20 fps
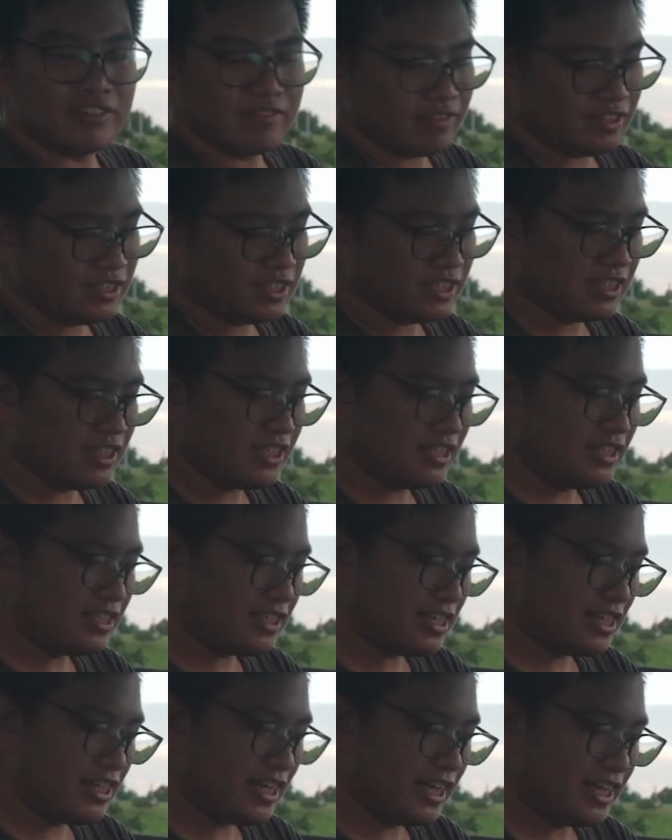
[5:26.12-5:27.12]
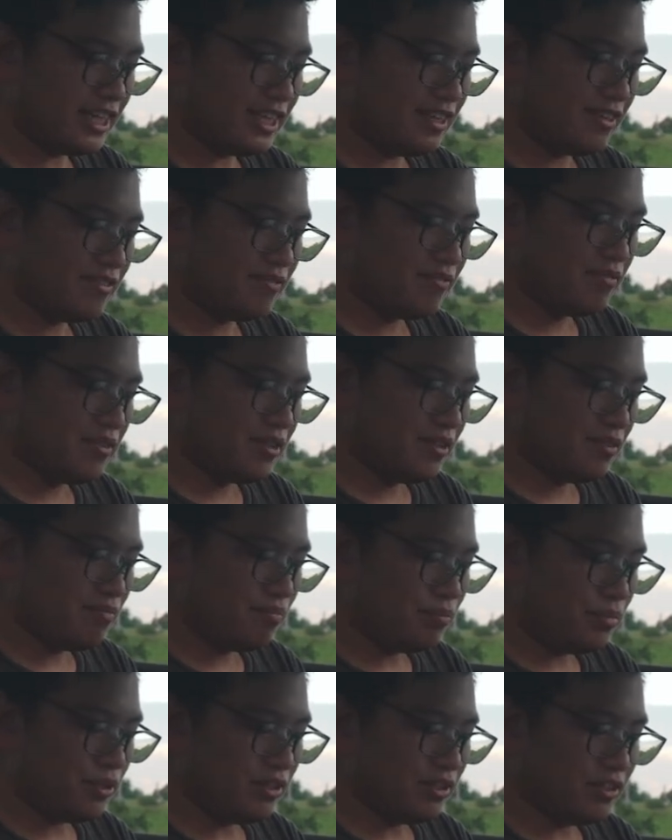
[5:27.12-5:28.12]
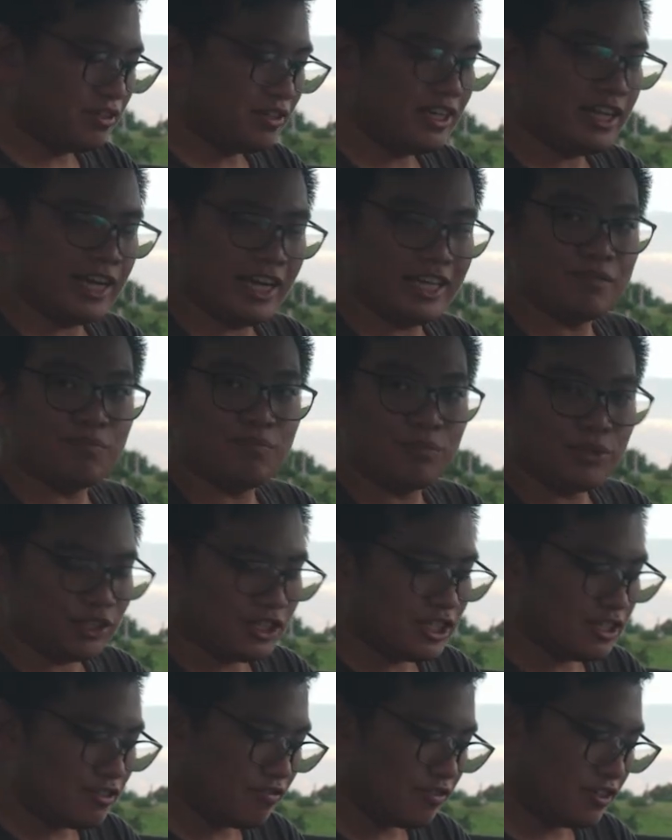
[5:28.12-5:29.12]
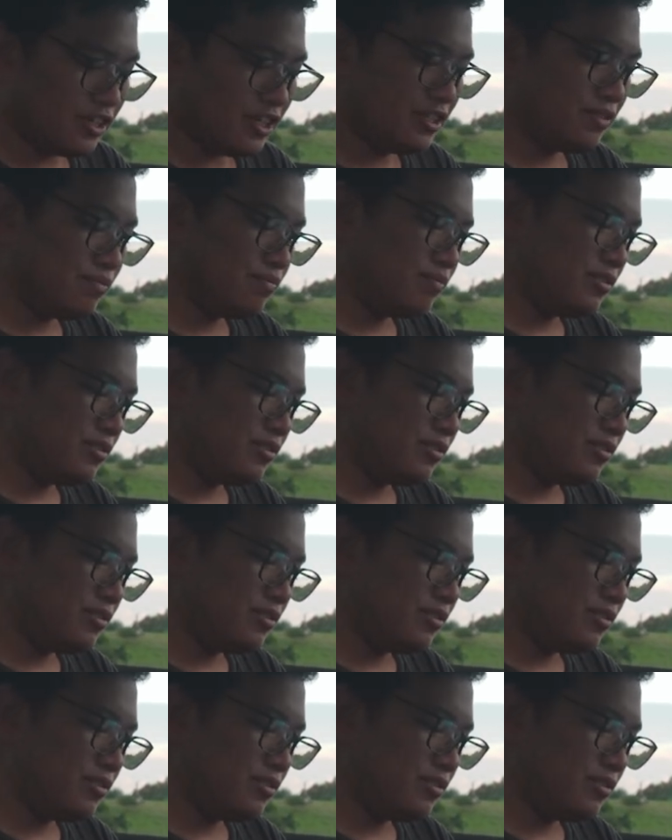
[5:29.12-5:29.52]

reverse, then just a light pull or light push for